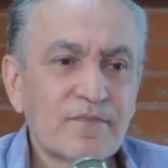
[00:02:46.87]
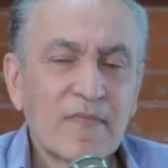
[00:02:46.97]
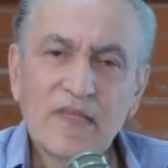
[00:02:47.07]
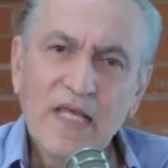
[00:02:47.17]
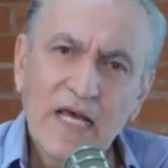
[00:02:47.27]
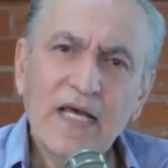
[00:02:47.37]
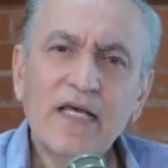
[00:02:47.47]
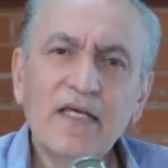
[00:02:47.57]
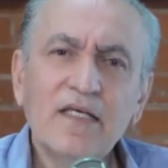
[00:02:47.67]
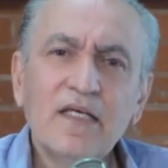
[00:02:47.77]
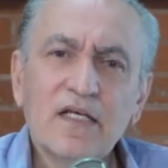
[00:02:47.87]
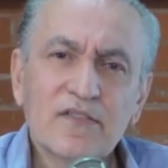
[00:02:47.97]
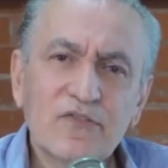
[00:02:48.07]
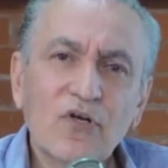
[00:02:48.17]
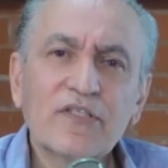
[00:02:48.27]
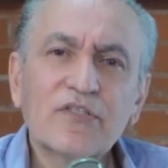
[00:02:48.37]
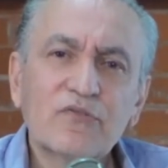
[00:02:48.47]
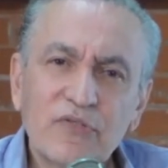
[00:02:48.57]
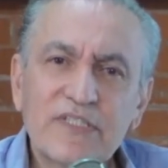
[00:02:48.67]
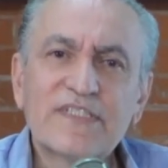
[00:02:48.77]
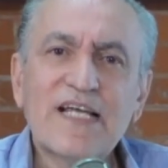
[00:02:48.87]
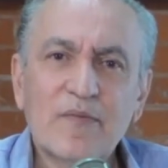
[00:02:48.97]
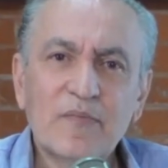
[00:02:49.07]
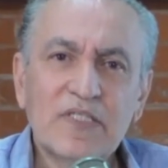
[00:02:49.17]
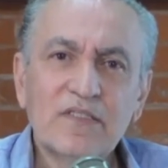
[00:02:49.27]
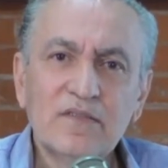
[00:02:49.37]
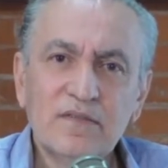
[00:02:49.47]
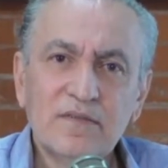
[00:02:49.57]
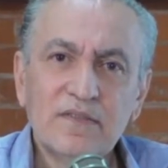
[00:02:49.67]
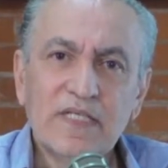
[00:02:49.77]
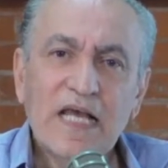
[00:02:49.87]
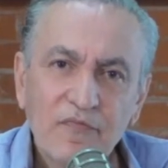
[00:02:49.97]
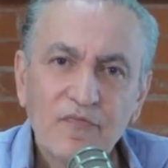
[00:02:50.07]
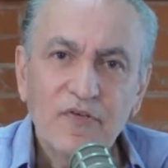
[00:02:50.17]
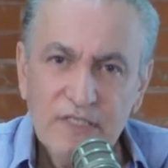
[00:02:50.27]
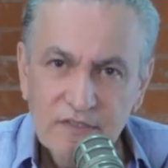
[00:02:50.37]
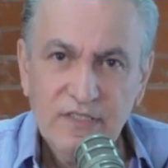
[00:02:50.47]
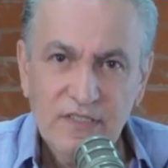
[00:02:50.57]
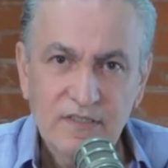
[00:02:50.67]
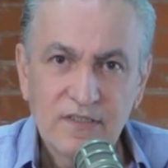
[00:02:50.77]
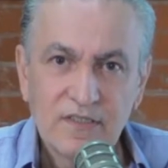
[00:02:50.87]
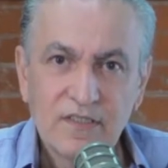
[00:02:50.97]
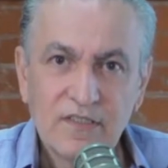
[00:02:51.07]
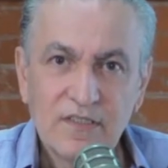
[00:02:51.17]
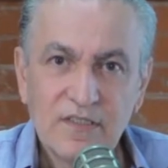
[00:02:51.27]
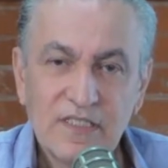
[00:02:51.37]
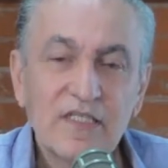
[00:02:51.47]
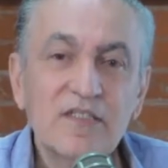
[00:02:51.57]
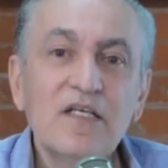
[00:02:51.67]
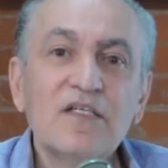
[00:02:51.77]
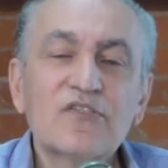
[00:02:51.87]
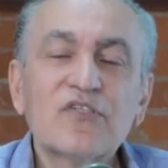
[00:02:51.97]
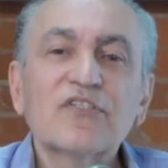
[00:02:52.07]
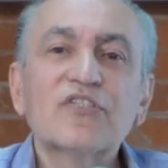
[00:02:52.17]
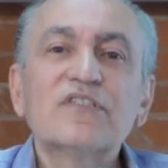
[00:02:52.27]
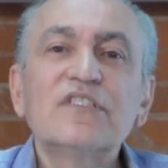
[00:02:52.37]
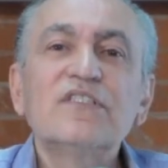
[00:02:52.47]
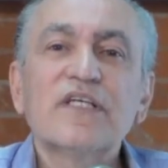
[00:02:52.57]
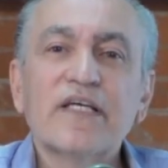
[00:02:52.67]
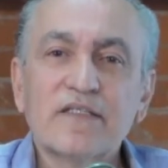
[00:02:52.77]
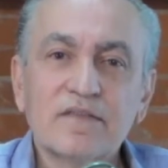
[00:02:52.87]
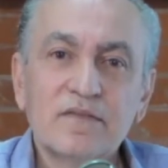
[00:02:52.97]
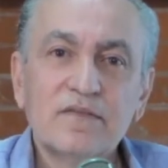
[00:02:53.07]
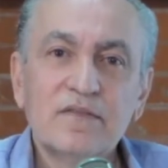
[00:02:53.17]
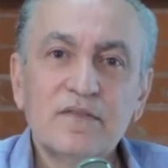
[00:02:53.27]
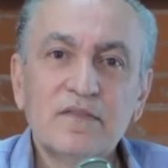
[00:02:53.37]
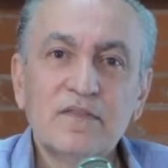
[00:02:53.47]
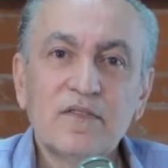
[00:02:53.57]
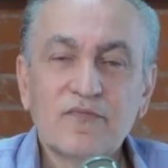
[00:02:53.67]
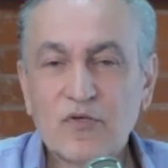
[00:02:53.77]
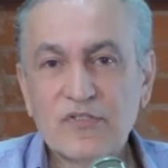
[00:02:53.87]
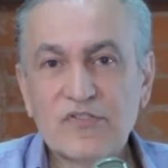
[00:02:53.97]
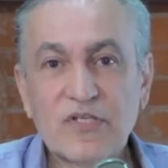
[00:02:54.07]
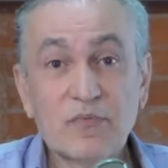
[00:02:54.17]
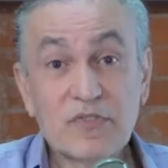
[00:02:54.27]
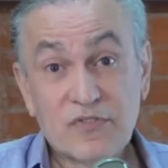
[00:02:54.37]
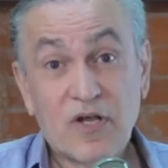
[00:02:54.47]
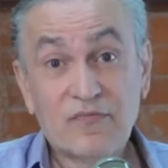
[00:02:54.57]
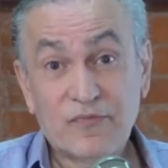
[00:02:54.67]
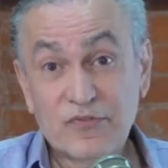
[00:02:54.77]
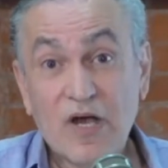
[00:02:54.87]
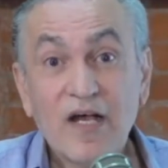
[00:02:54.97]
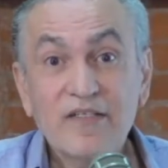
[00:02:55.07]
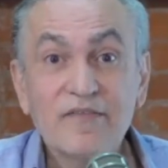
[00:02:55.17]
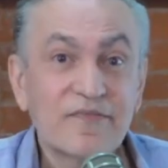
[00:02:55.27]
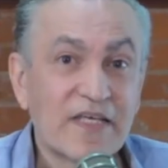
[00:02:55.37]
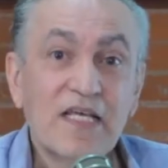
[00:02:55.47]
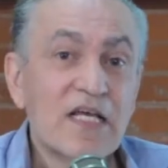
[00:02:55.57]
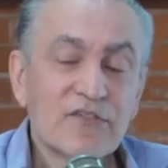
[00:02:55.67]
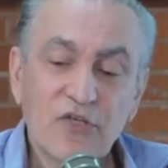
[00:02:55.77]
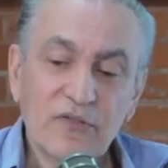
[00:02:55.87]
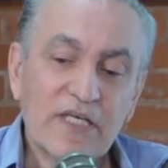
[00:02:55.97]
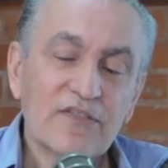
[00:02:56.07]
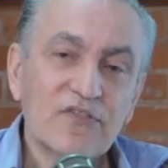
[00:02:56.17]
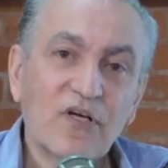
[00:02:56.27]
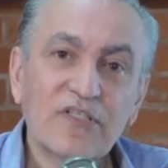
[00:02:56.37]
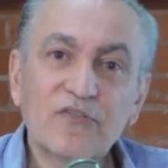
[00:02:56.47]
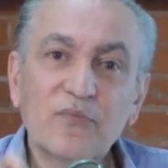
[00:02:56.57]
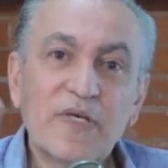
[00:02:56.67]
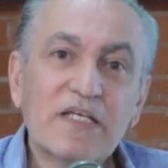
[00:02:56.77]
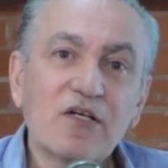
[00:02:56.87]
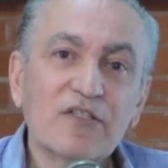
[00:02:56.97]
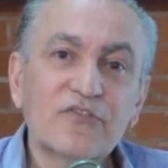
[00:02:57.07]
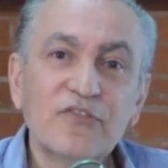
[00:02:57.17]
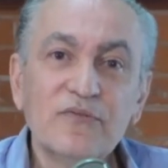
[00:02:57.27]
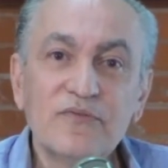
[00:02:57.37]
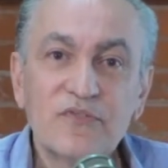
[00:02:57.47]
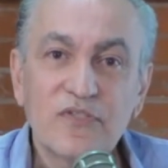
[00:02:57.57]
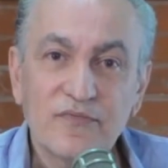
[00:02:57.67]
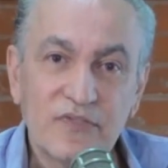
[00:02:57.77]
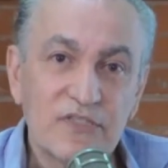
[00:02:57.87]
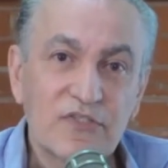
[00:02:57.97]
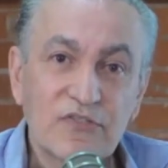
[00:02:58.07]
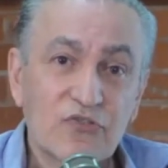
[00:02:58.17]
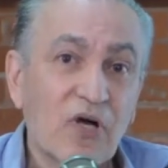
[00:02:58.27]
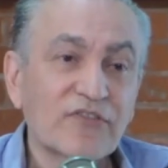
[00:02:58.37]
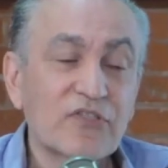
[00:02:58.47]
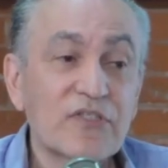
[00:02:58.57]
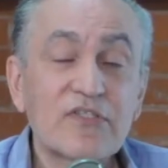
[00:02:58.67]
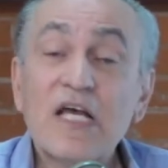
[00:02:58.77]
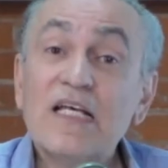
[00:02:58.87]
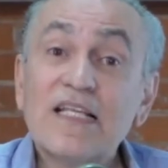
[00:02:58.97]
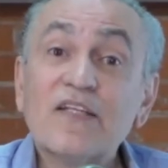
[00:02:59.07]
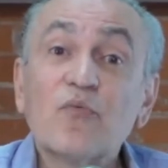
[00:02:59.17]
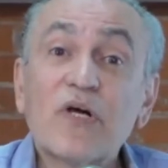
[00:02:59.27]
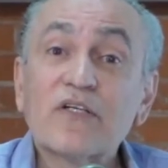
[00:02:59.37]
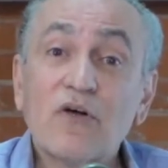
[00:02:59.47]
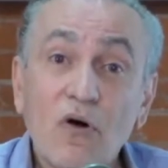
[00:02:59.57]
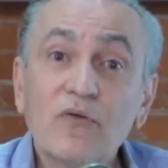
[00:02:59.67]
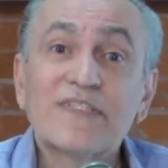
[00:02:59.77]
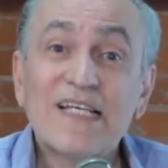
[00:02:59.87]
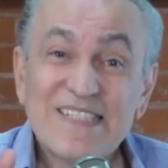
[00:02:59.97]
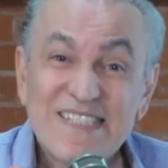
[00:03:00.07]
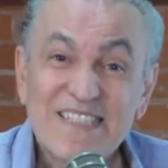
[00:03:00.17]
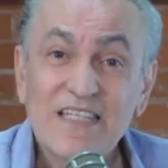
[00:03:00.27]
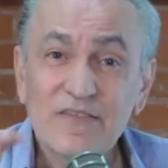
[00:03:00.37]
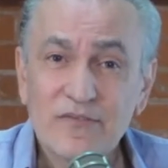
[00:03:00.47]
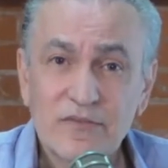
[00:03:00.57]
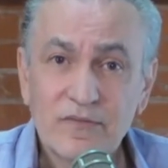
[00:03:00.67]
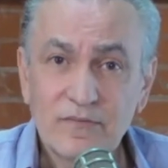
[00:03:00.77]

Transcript: They started to examine everything in such a detail. Of course, there was no photography, so they started to make cartoons of these structures that were called cells.